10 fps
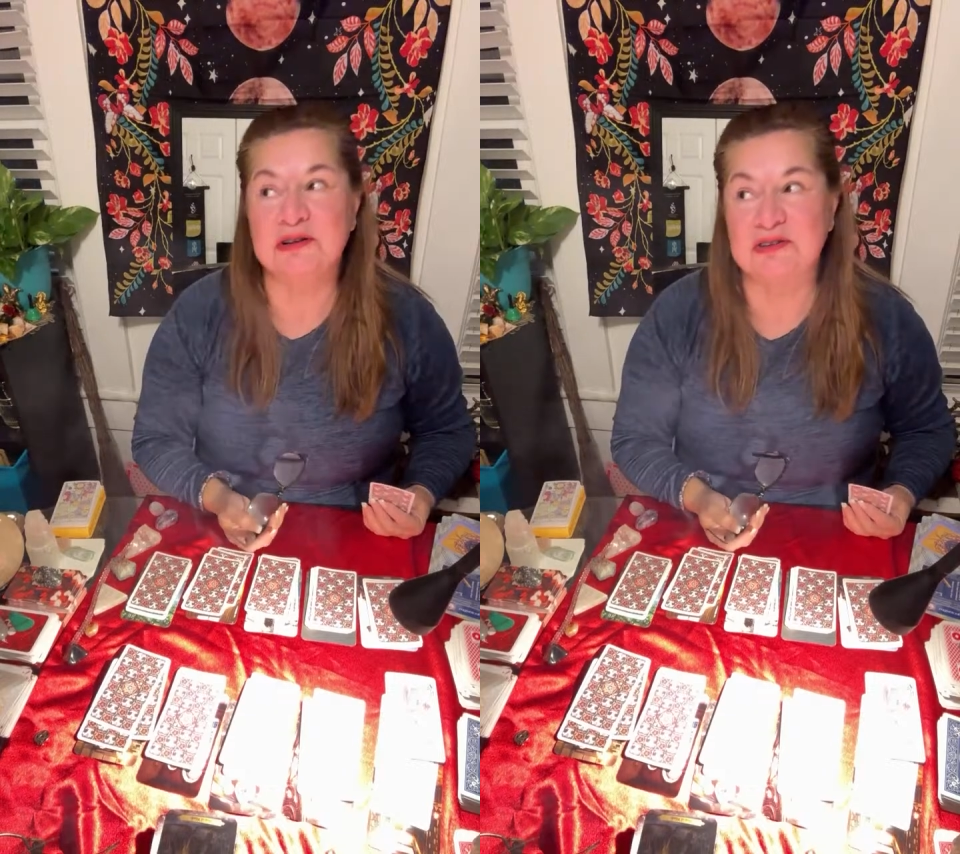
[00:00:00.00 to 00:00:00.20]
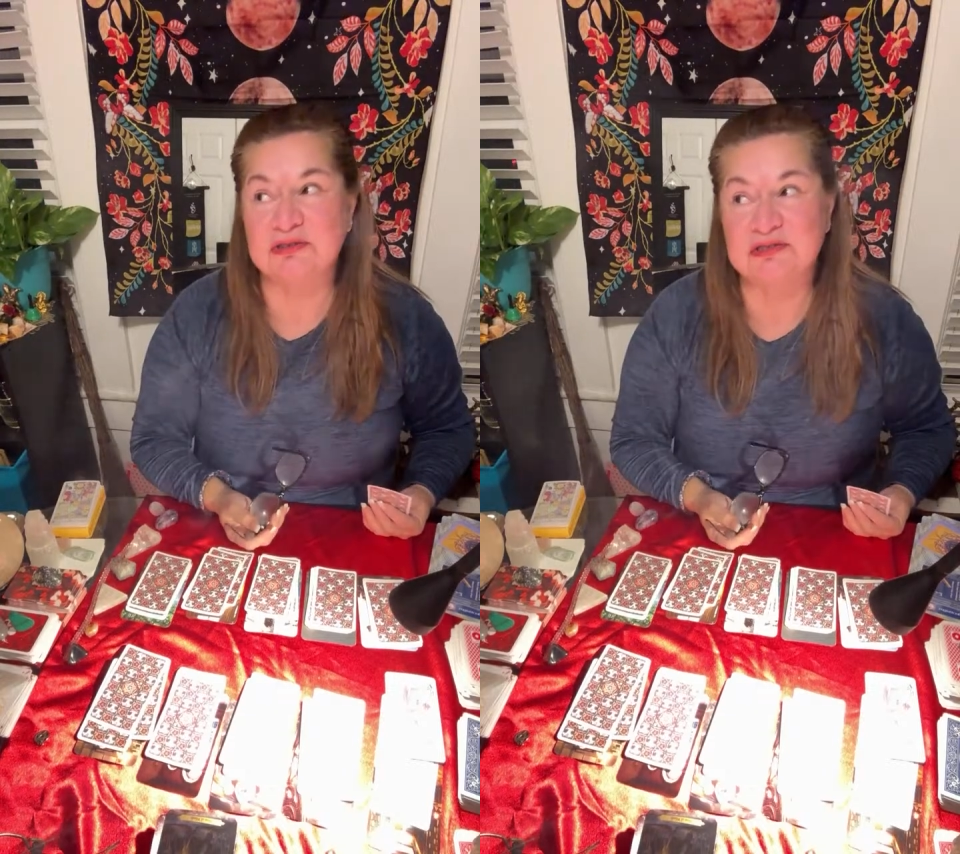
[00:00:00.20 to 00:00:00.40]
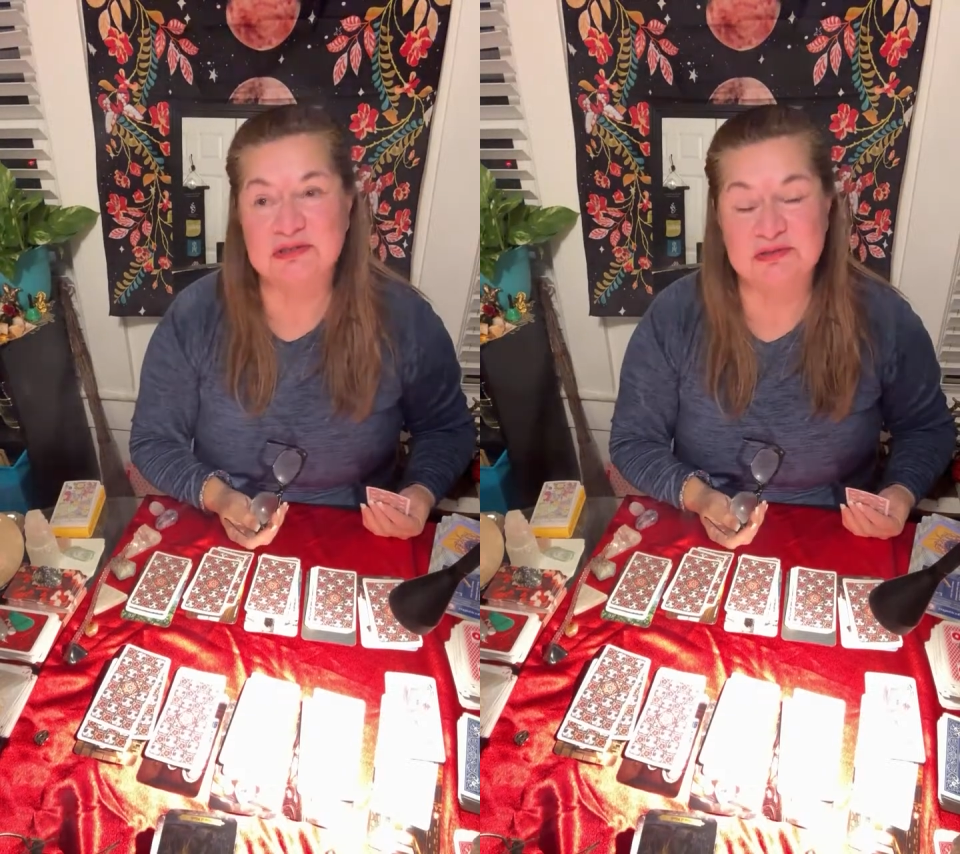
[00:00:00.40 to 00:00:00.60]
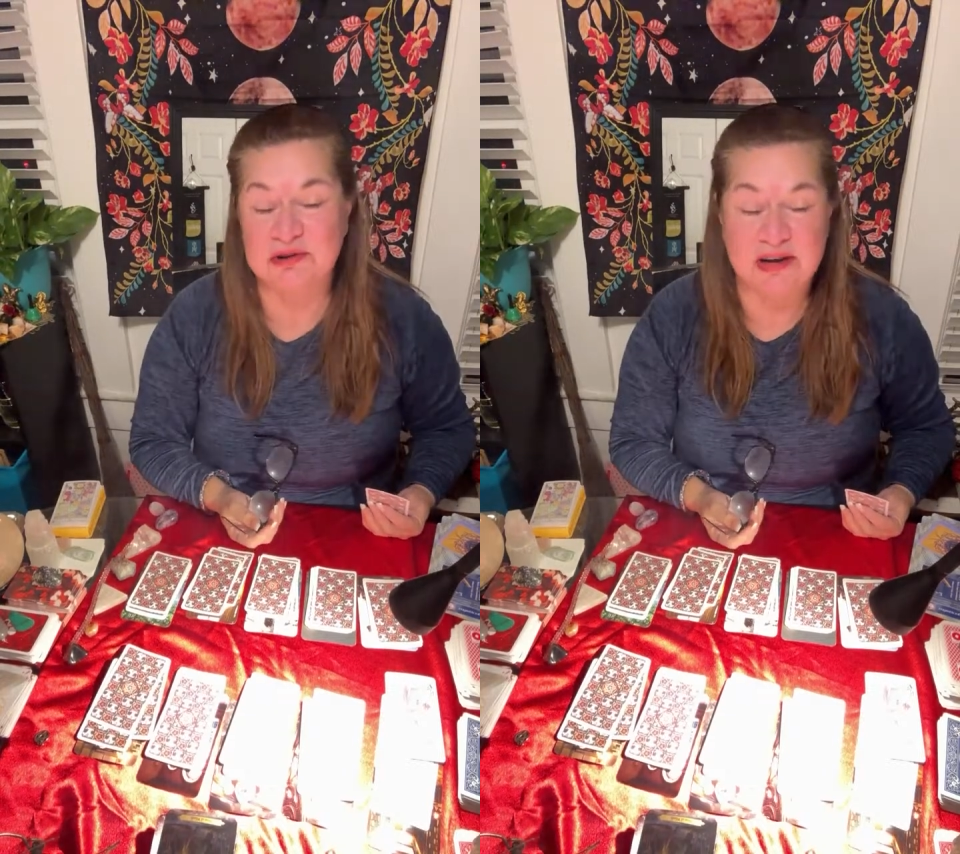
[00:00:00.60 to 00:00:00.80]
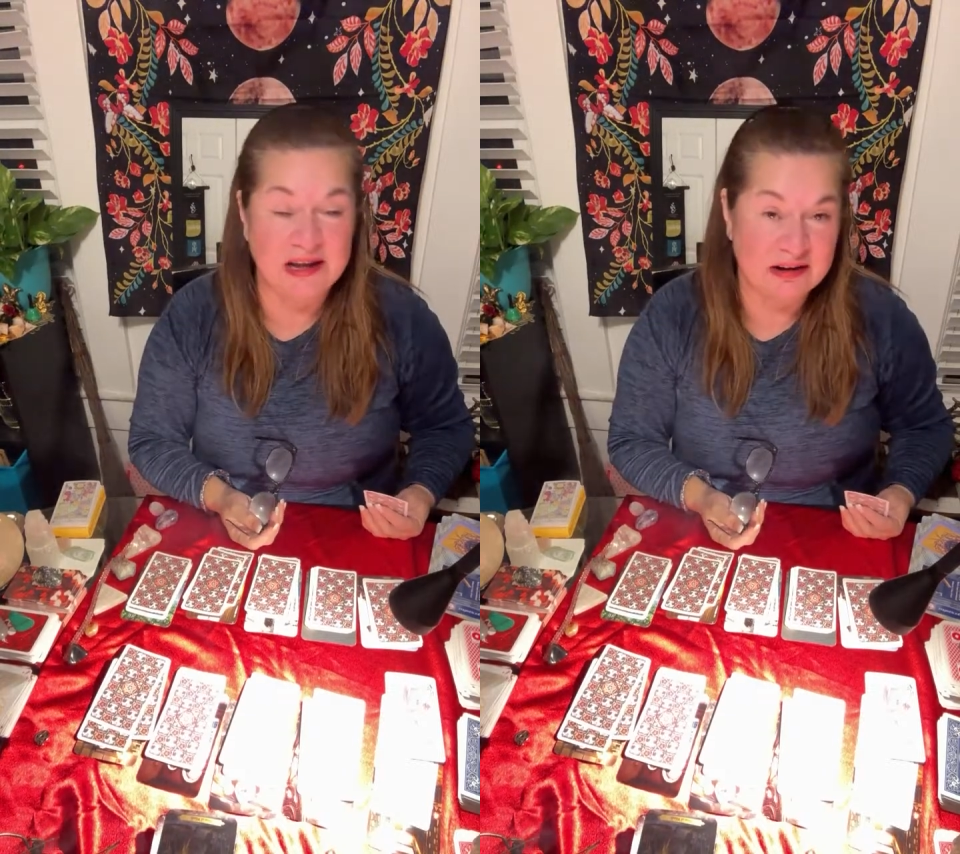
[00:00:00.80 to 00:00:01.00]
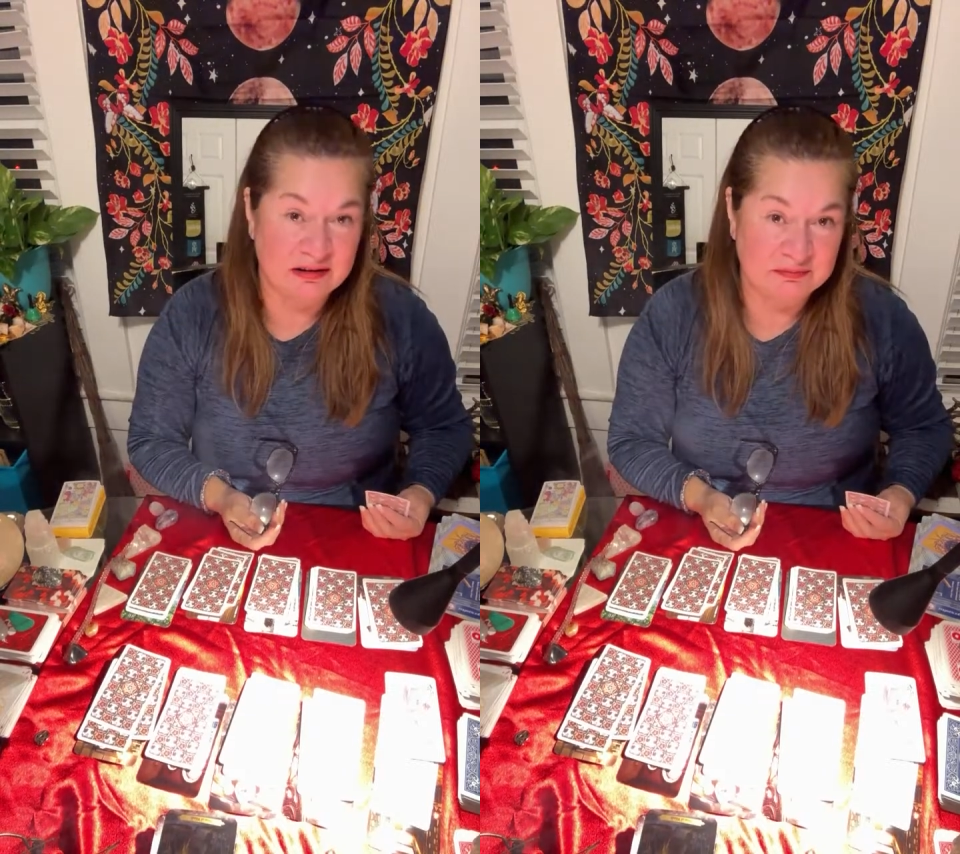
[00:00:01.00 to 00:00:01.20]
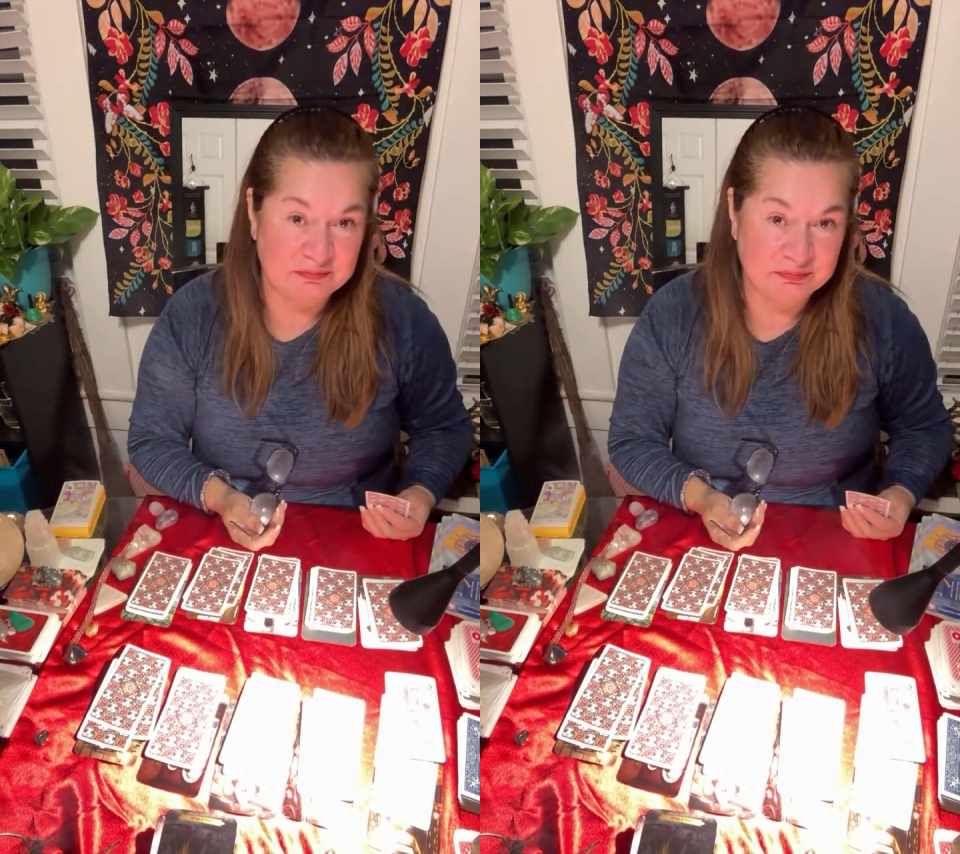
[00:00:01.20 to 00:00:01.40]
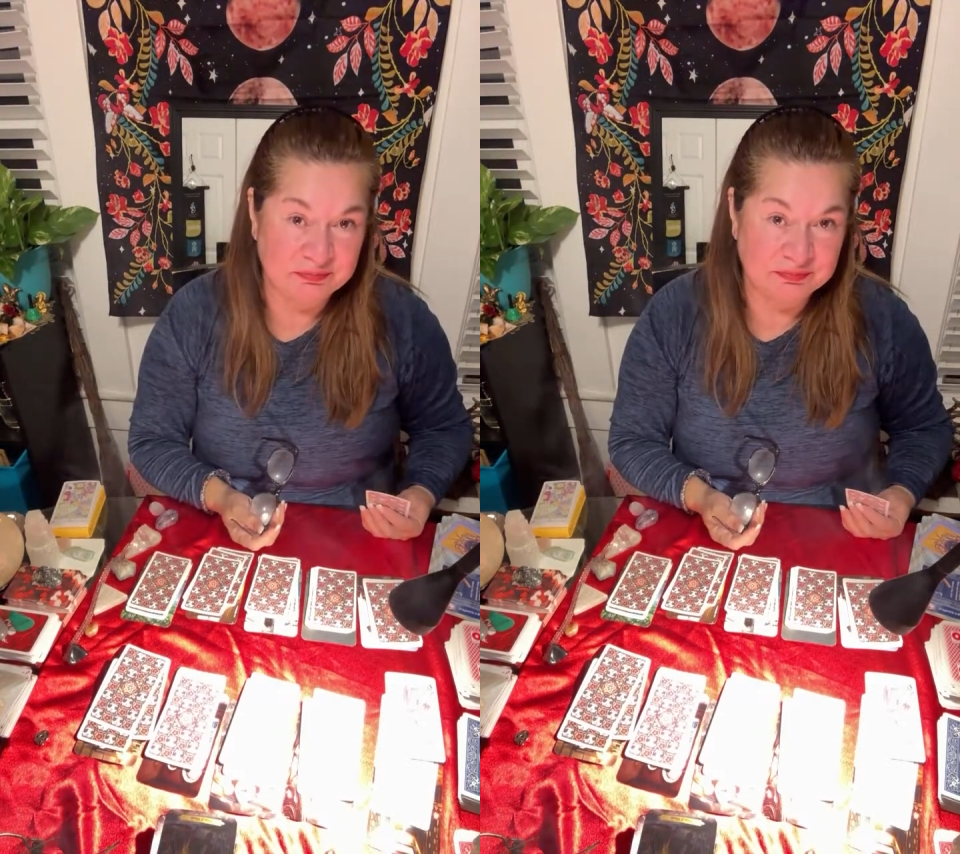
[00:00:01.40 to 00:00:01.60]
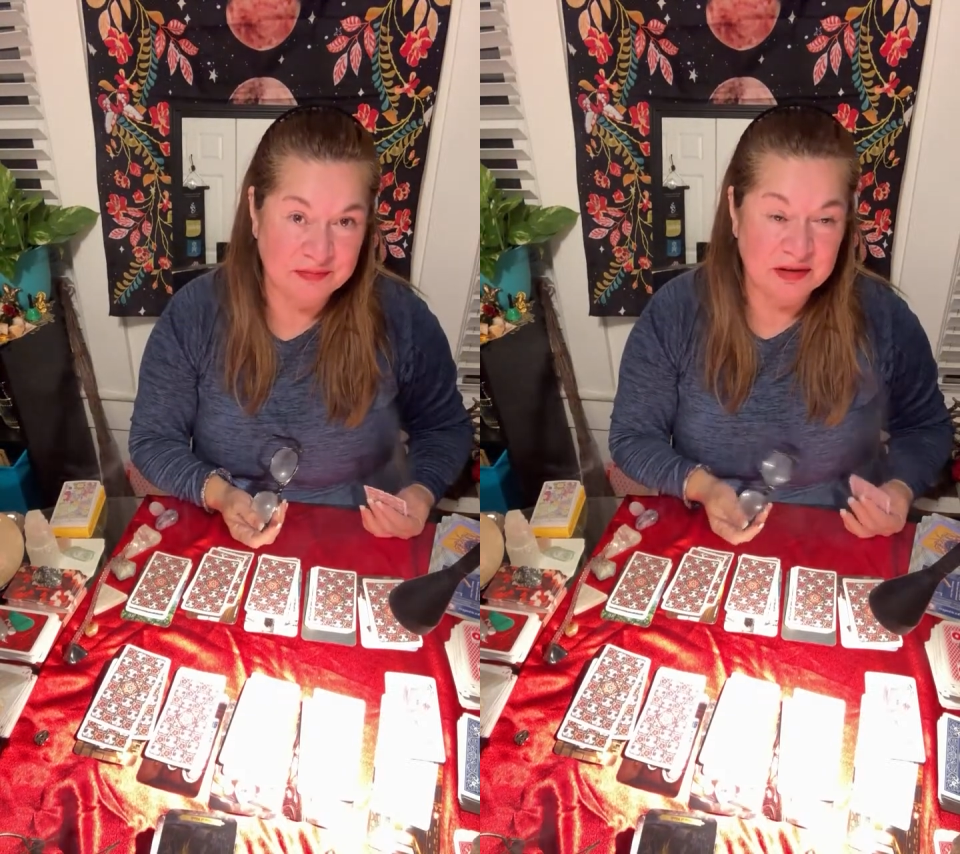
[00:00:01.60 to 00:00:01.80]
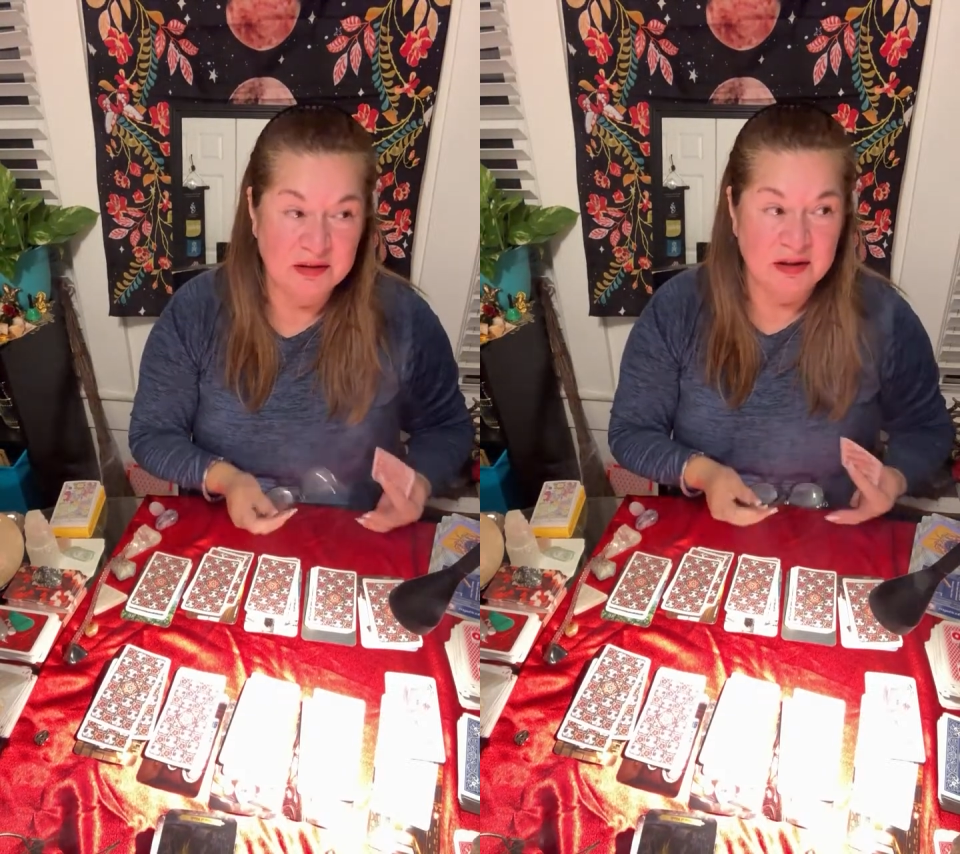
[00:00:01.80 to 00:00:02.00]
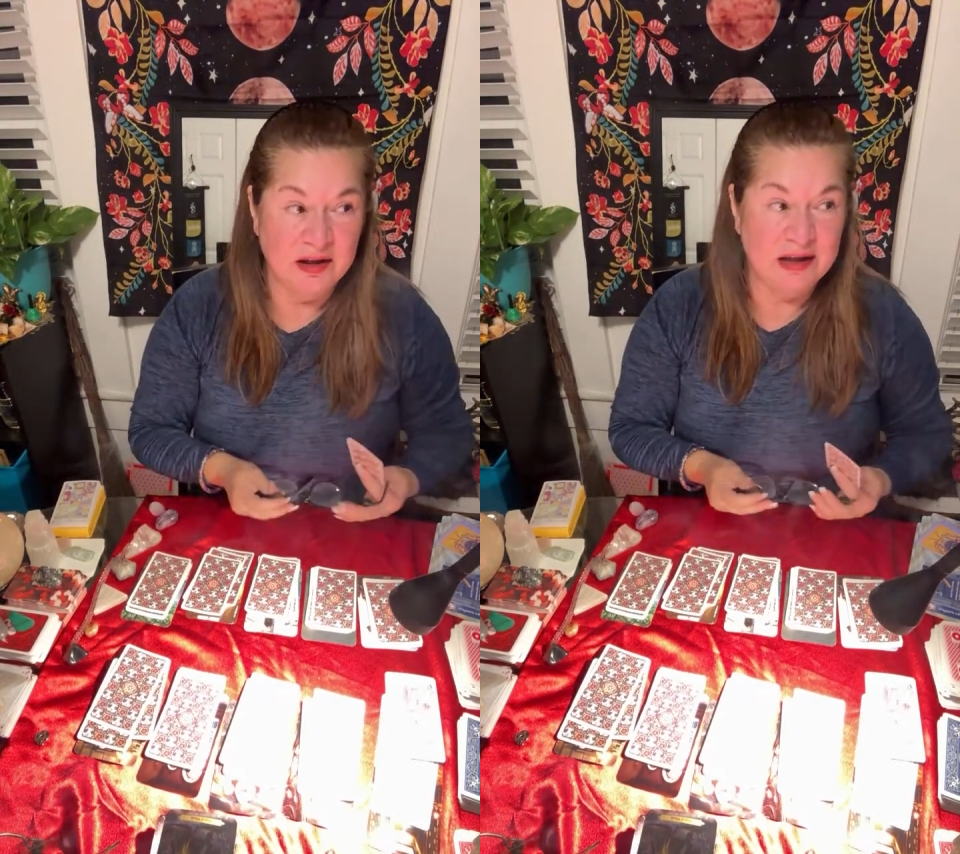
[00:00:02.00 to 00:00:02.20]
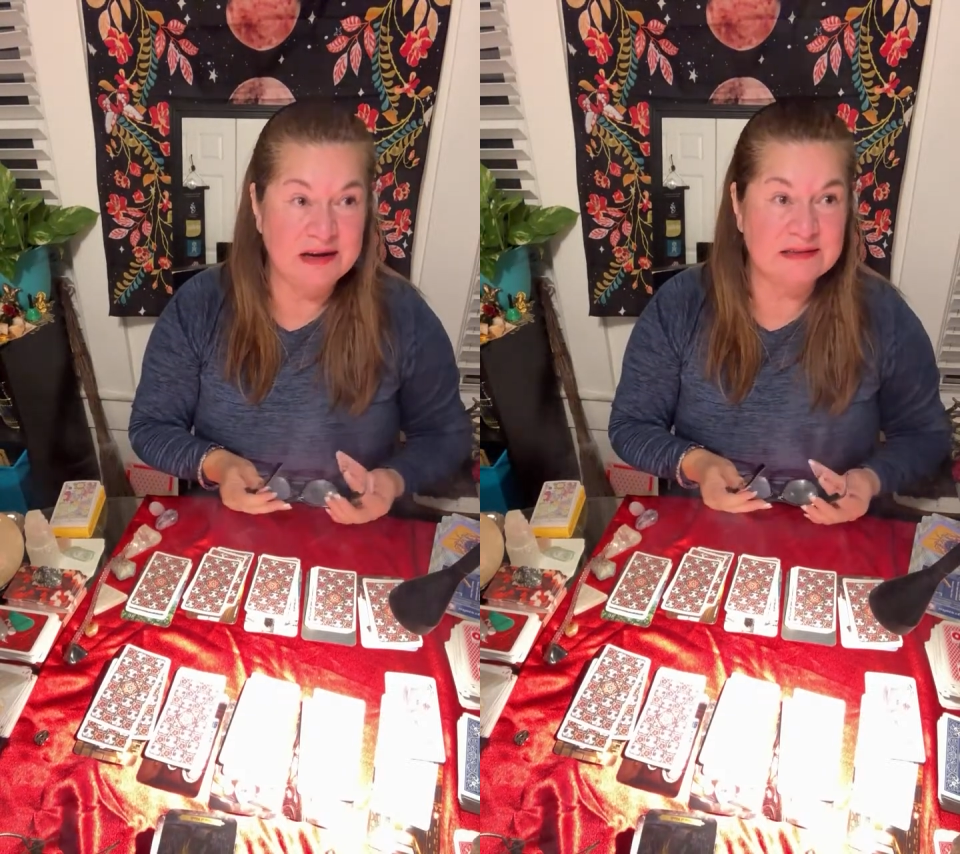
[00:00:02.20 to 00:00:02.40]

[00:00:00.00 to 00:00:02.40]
you sooner or later. And